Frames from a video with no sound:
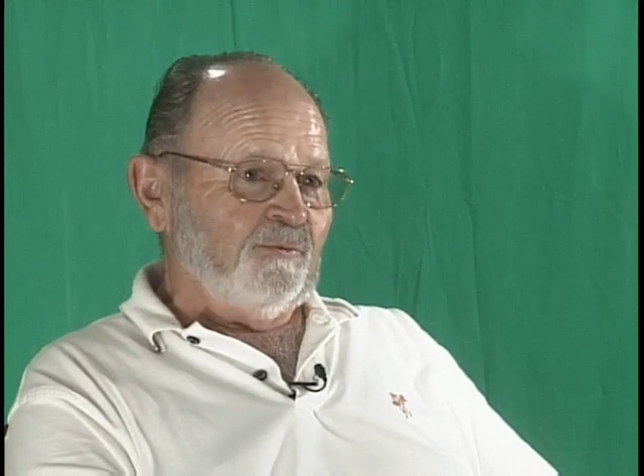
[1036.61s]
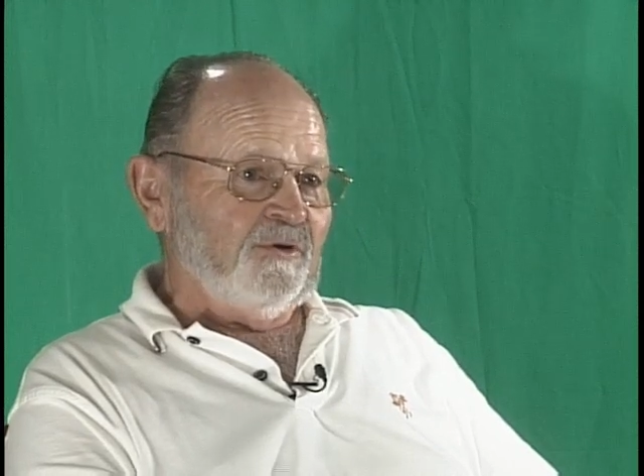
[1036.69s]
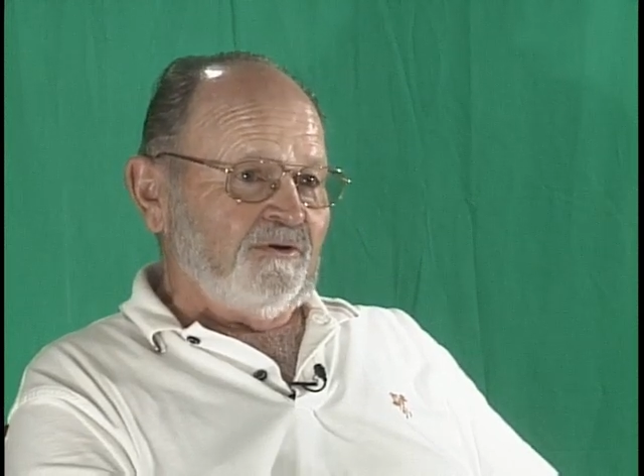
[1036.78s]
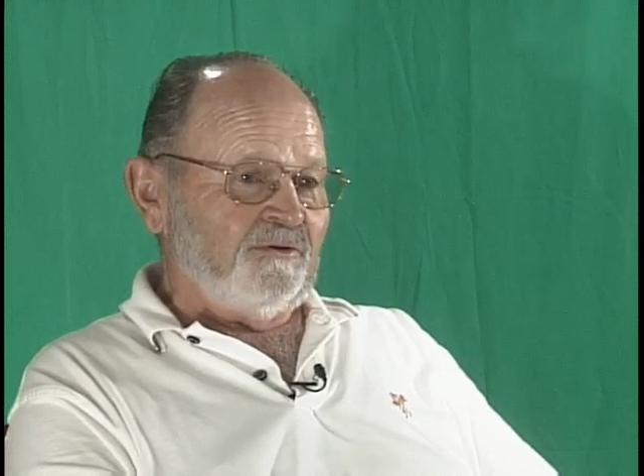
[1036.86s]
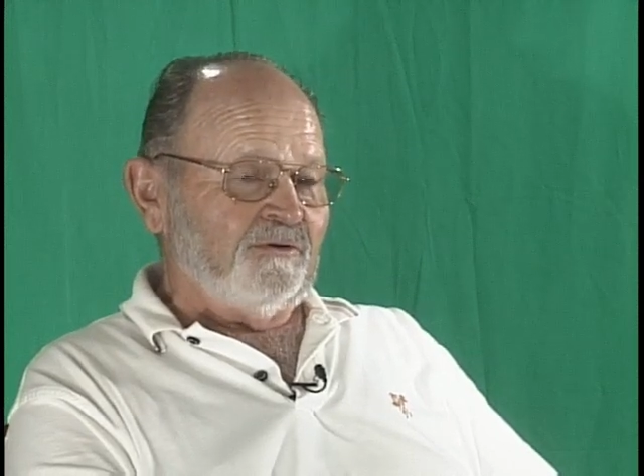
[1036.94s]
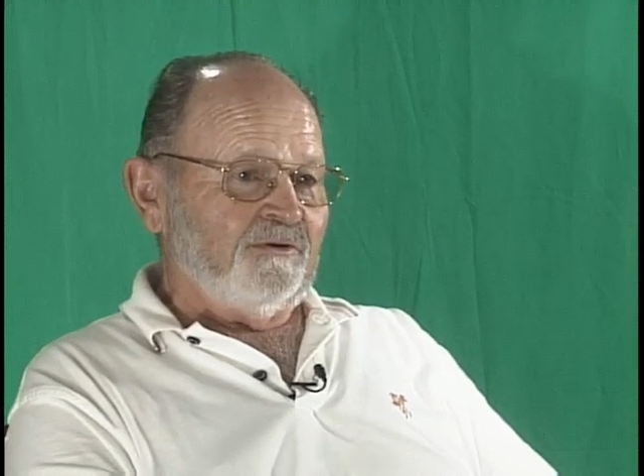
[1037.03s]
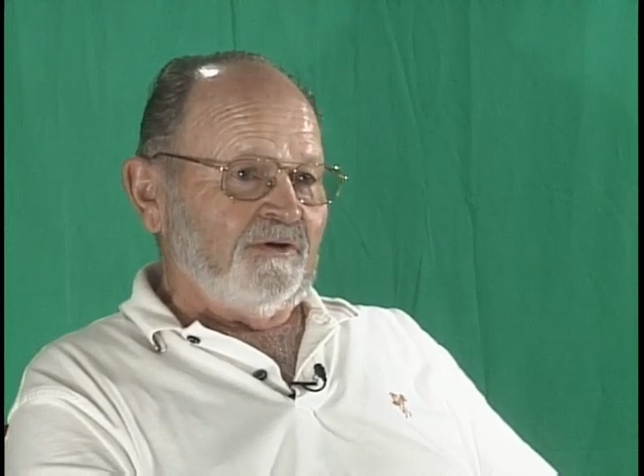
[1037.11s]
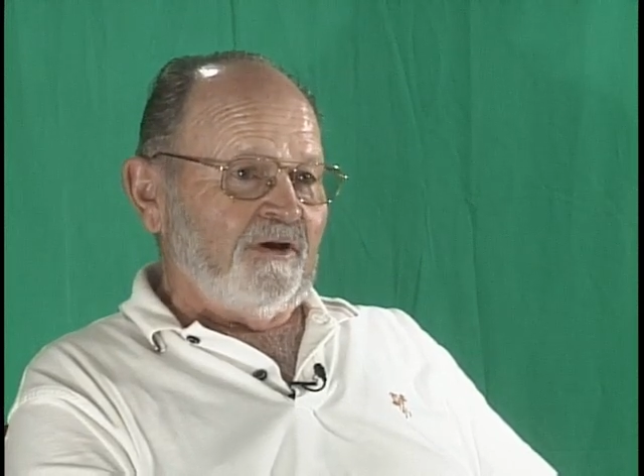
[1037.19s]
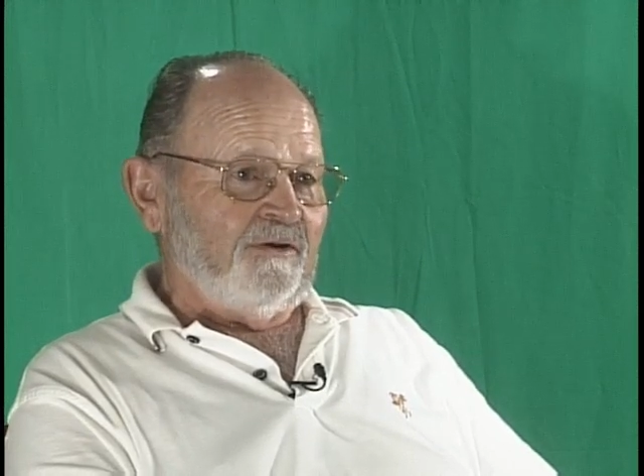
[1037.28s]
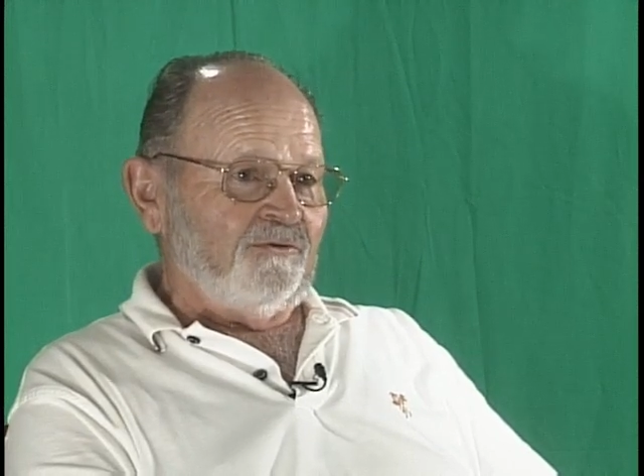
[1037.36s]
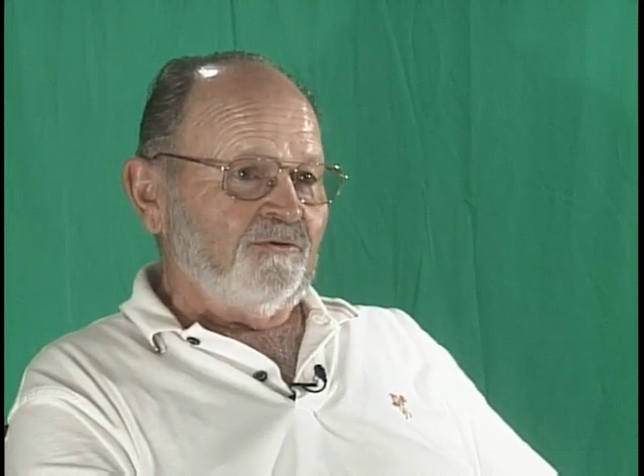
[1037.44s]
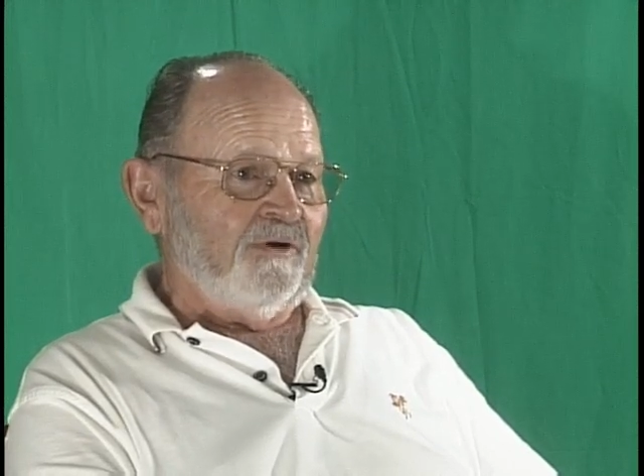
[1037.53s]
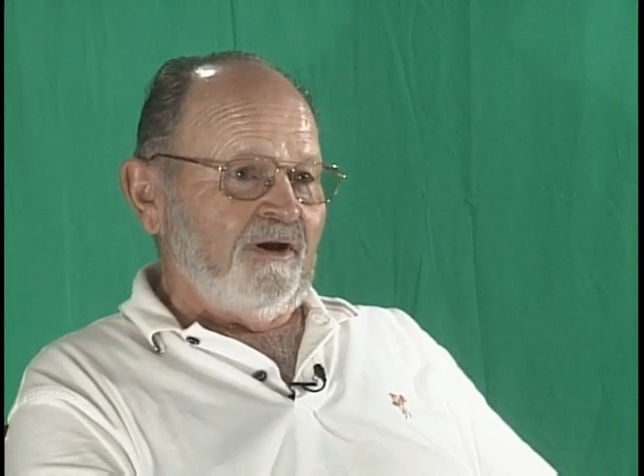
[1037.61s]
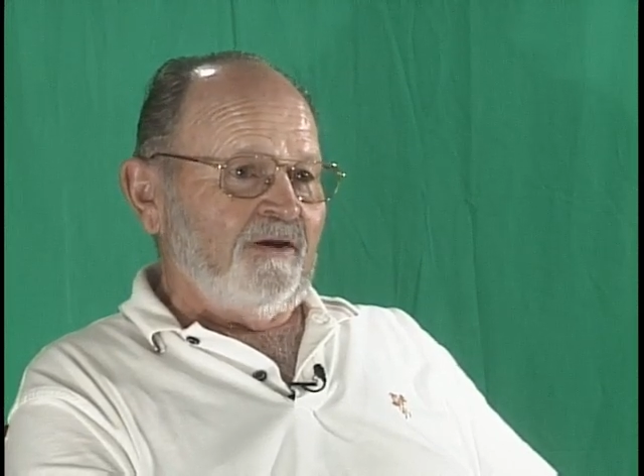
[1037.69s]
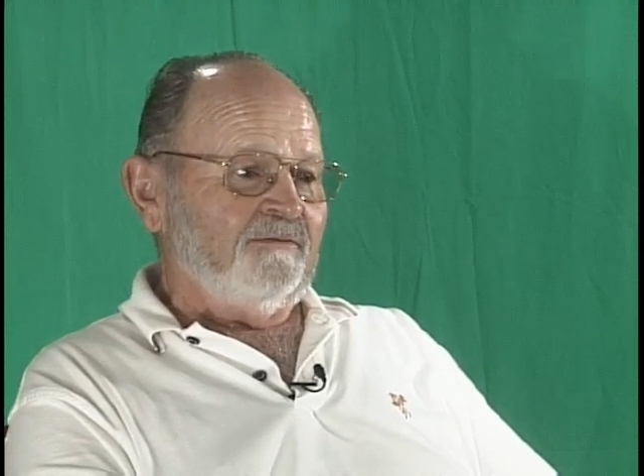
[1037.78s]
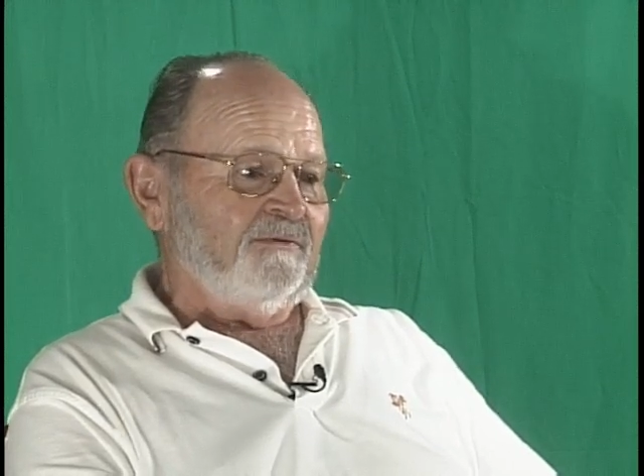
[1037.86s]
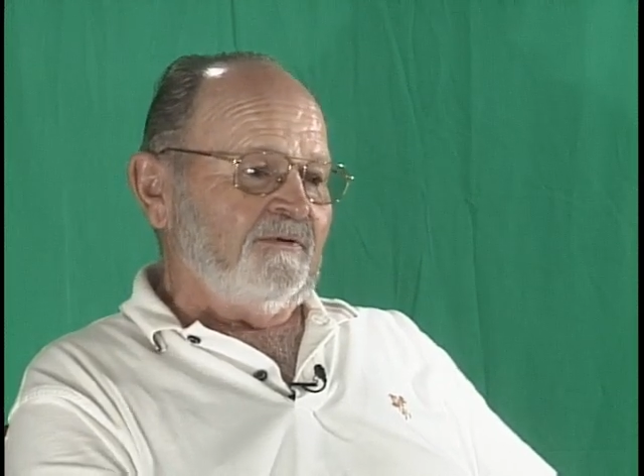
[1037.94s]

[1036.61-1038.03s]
me to learn how to drive.